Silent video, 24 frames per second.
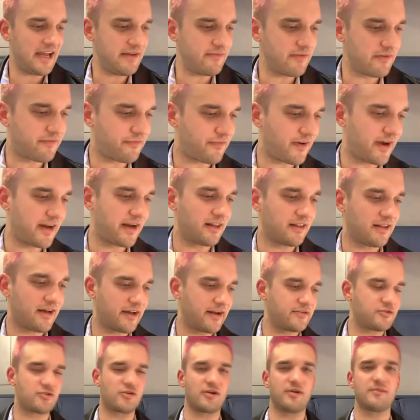find a lot
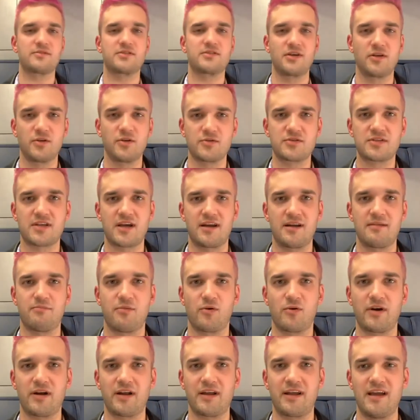of drum solos kind of
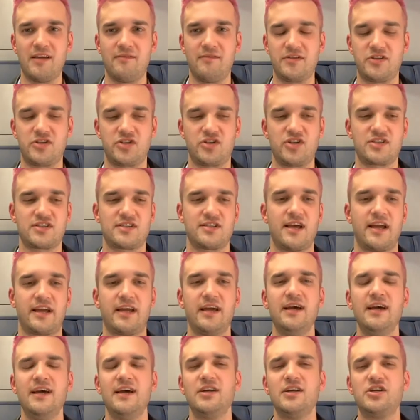boring if it's just like,
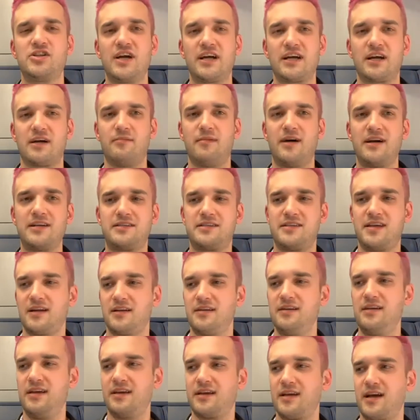check out my technique.